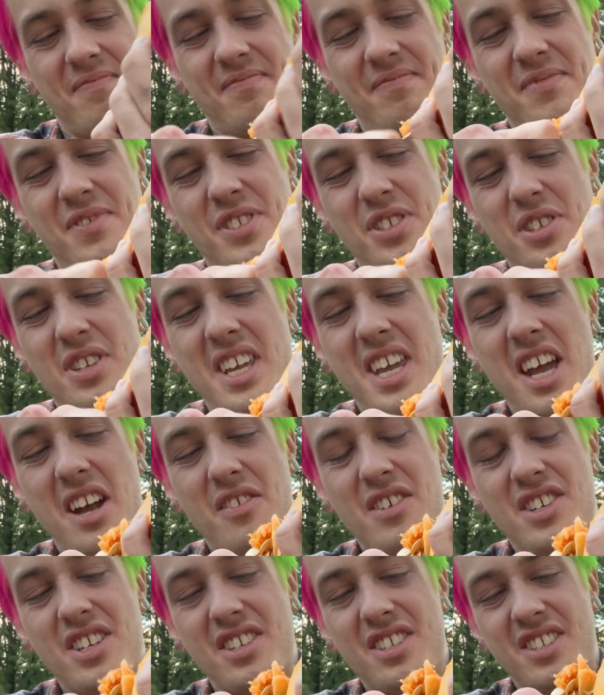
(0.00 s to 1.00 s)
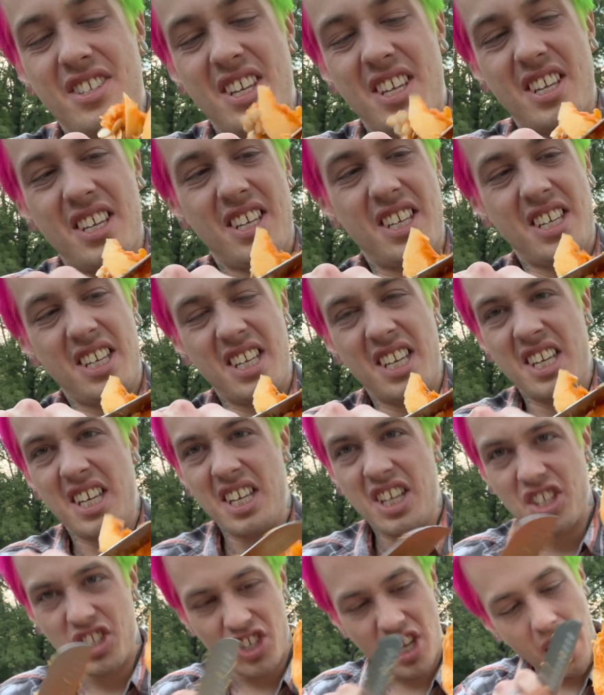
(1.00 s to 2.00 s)
So yeah, we're just
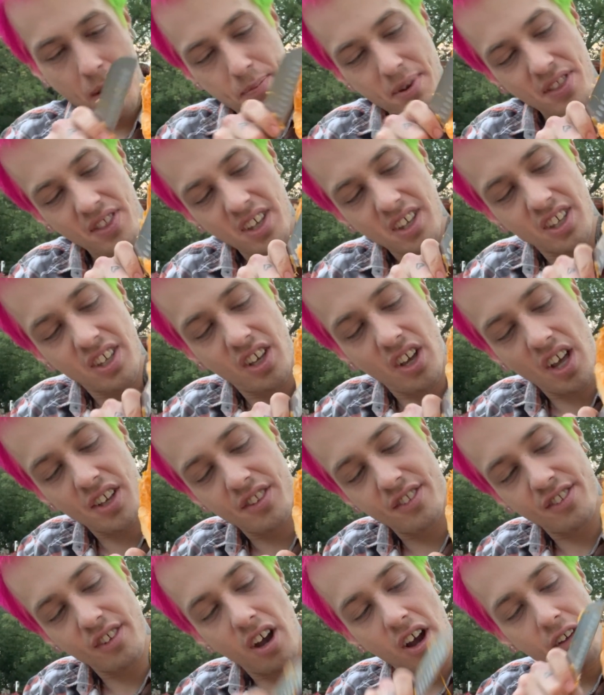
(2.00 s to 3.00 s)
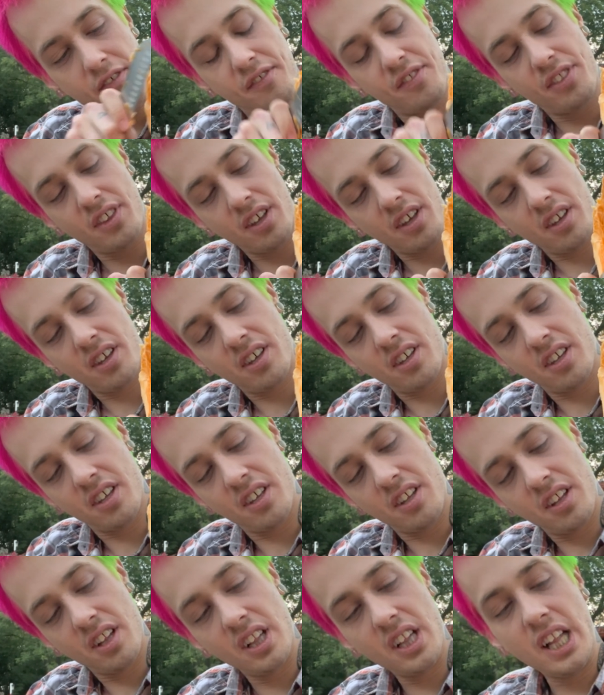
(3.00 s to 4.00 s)
chopping the guts off the
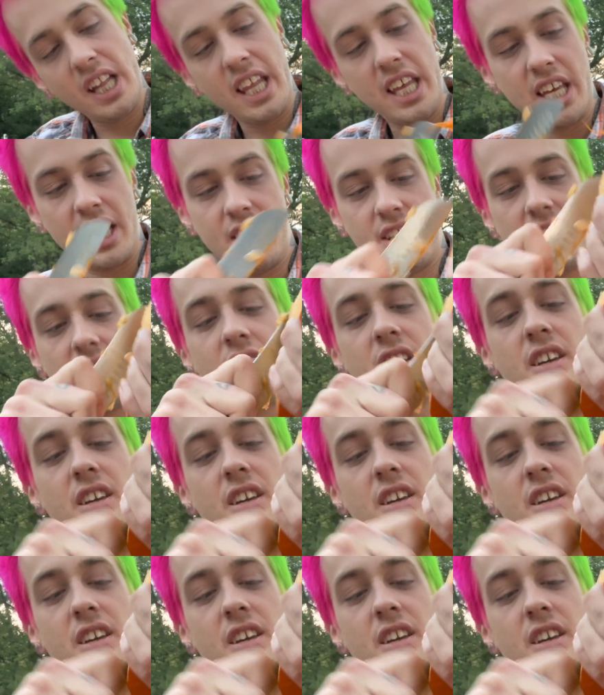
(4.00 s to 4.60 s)
lid